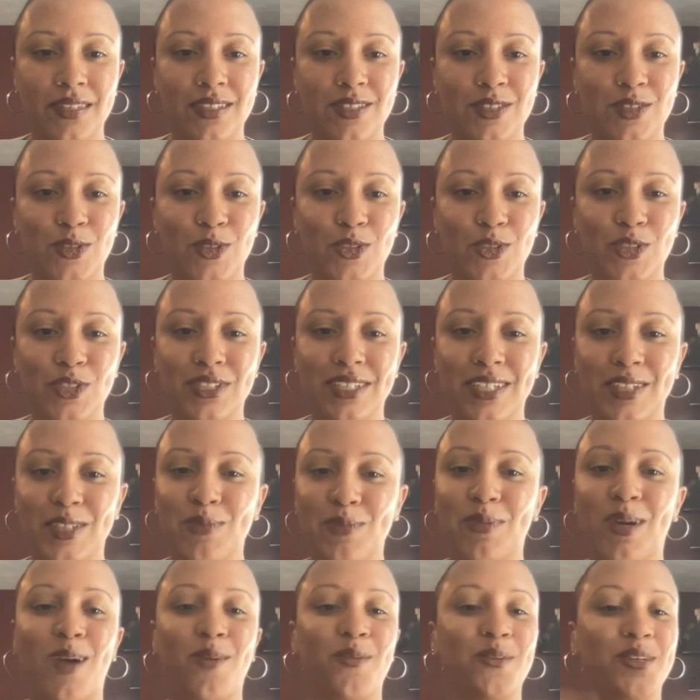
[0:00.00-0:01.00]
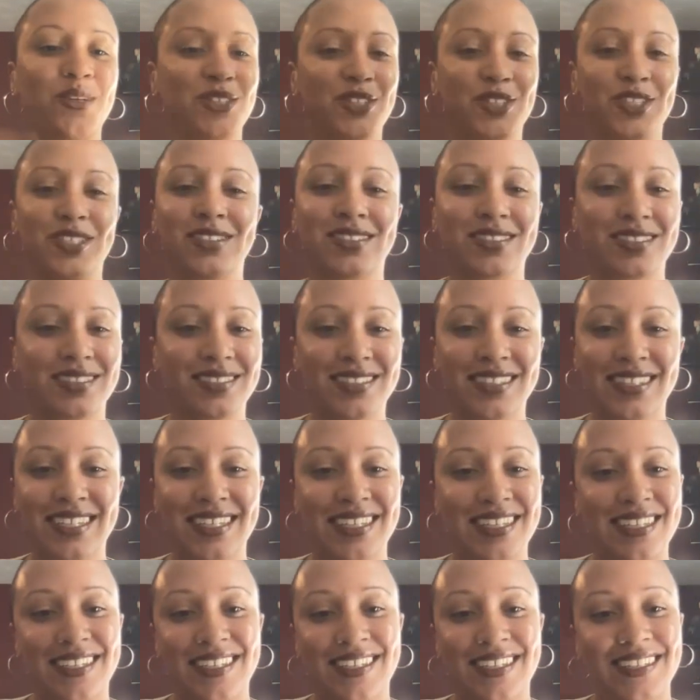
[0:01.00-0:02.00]
So she's like, you probably just
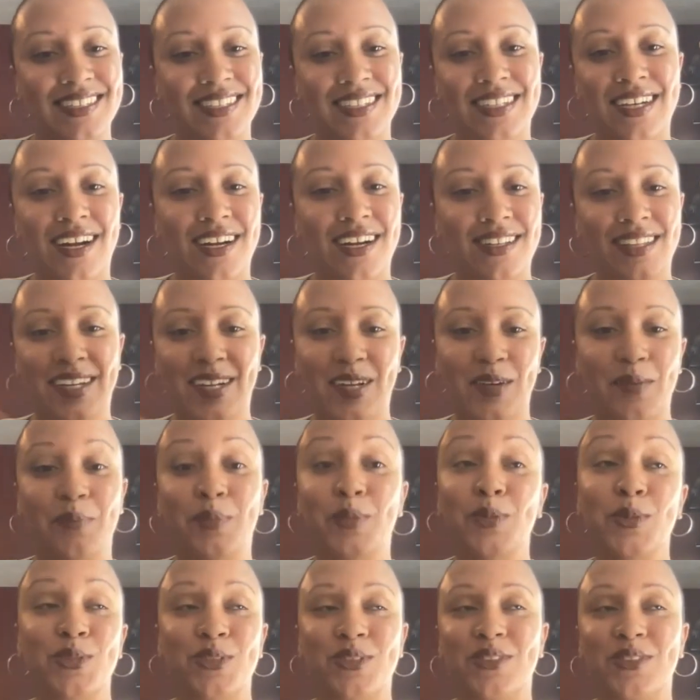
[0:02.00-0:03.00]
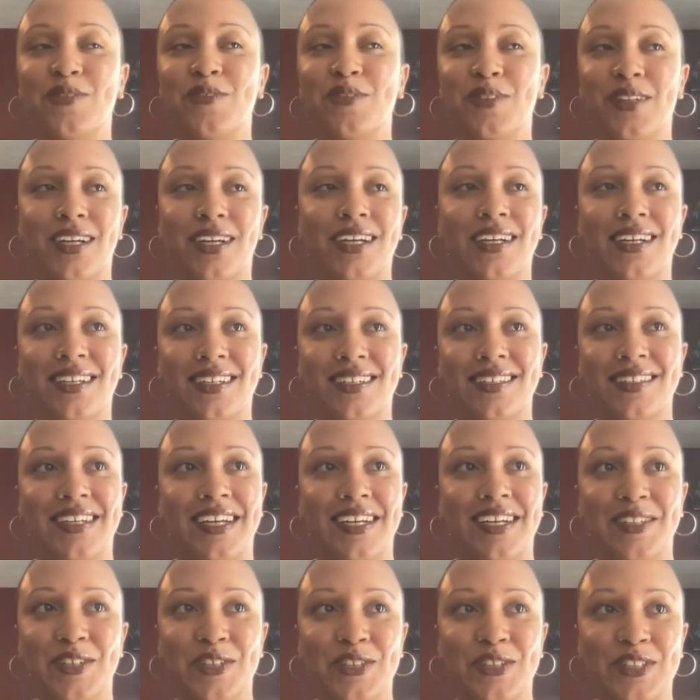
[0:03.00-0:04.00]
got like a boost of like
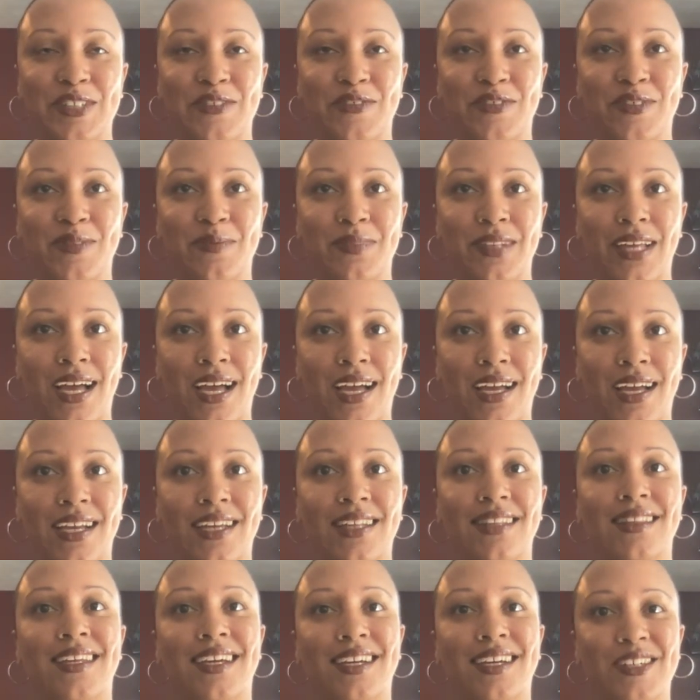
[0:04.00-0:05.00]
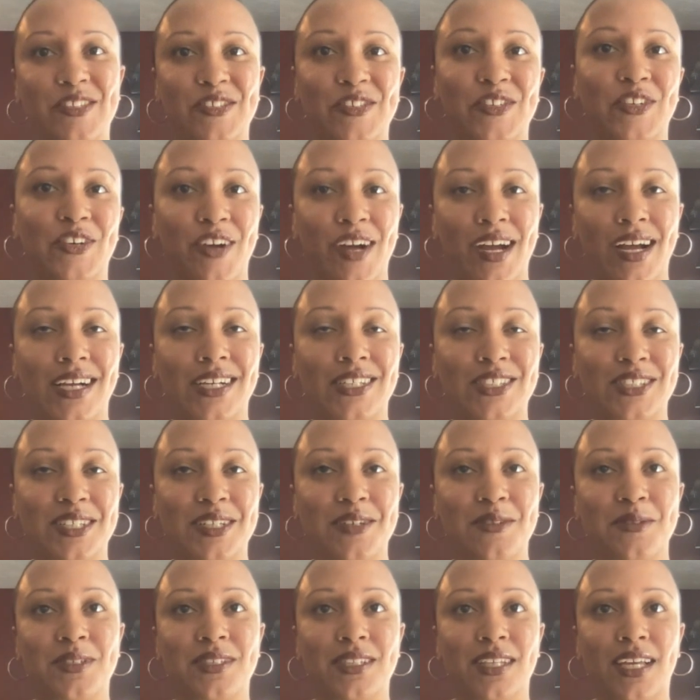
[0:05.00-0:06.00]
energy from that, and then you crash. And
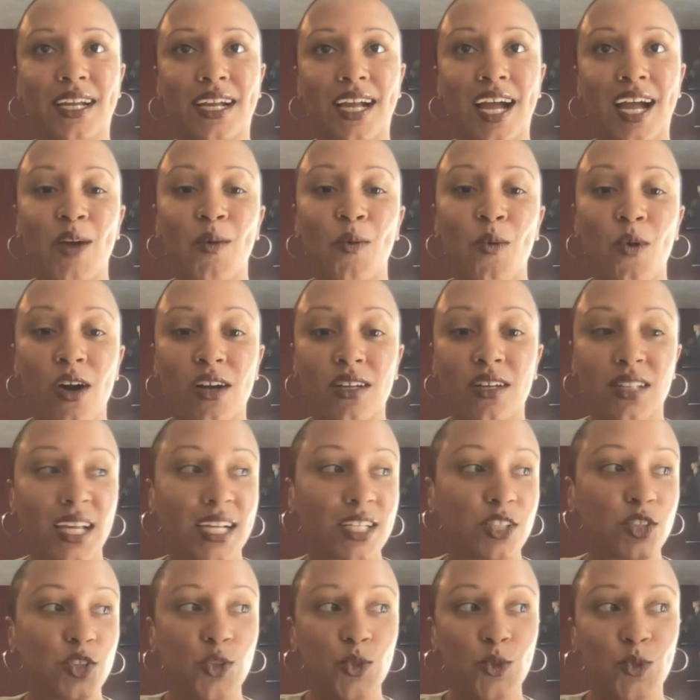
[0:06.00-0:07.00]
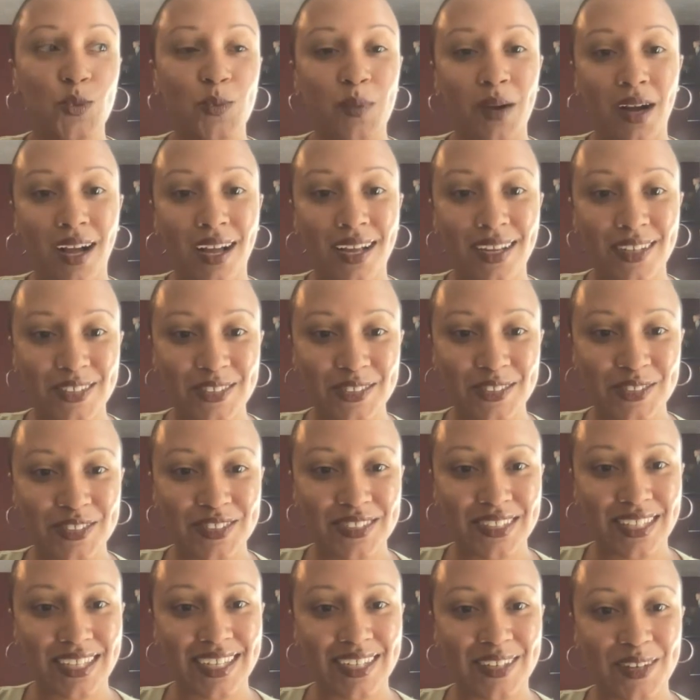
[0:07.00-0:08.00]
I was like, I walked like 2 miles
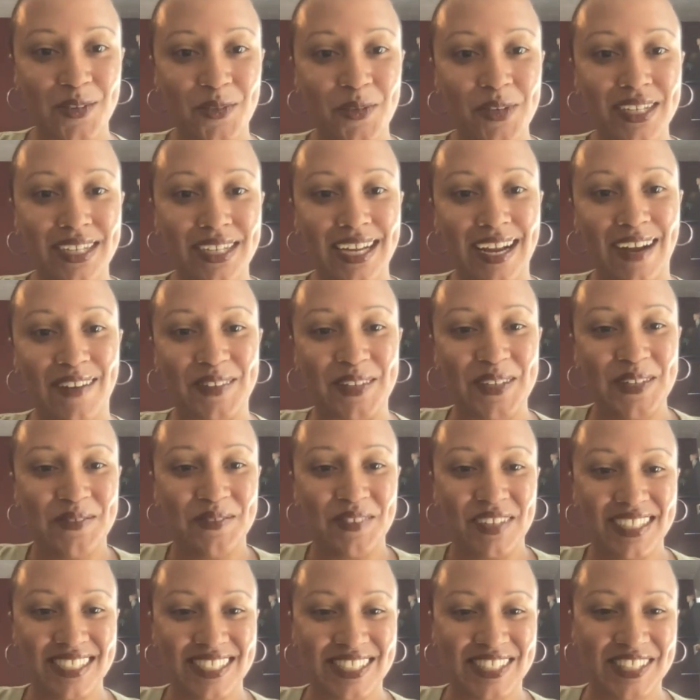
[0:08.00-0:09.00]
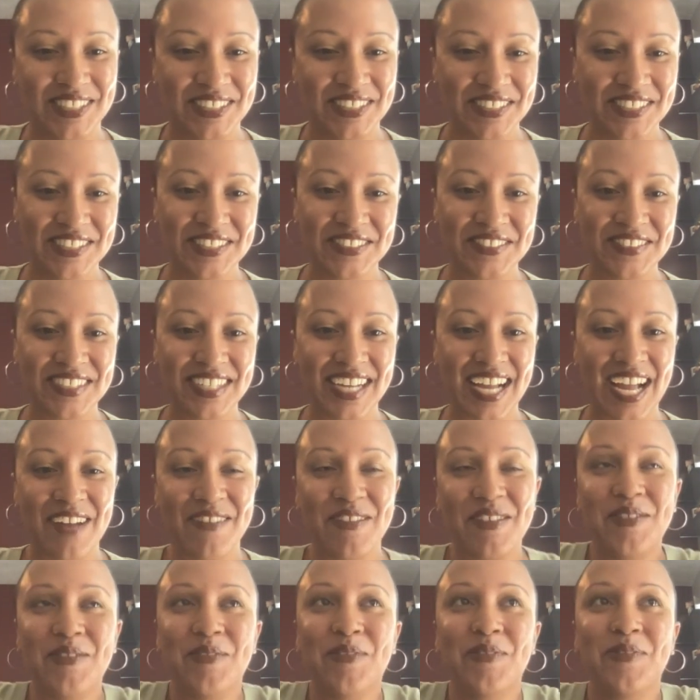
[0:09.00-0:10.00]
like a week after my surgery. I
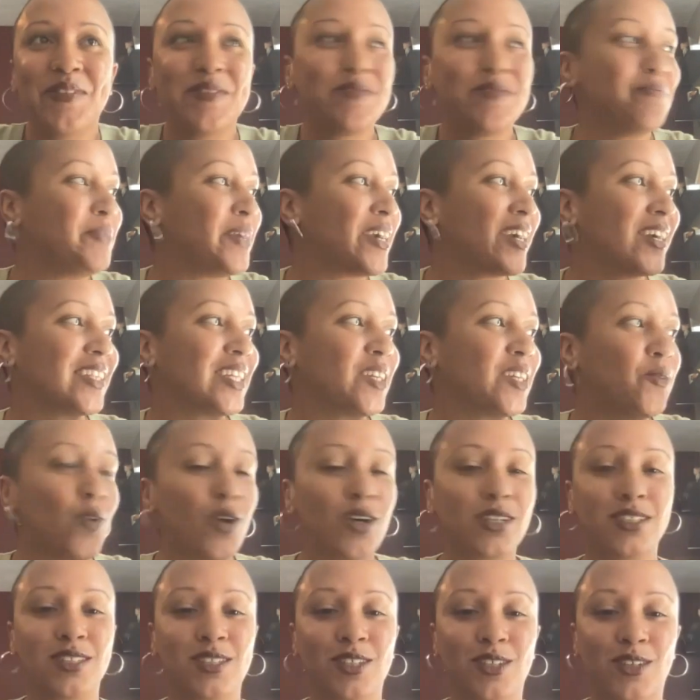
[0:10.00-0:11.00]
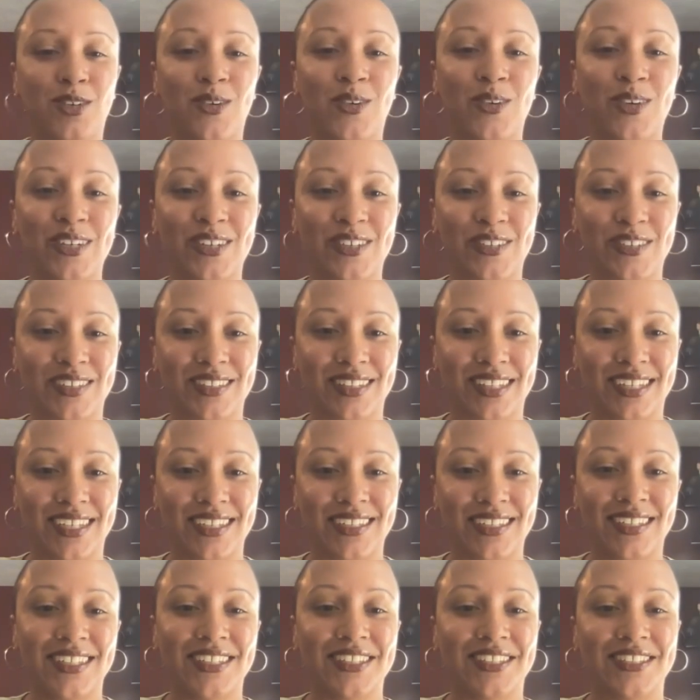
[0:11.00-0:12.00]
haven't barely walked to the corner in like
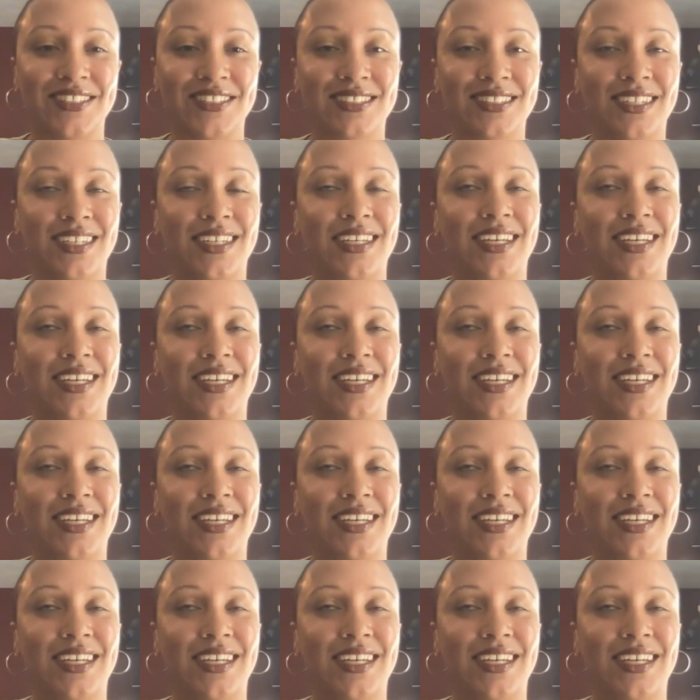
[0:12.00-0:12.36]
years.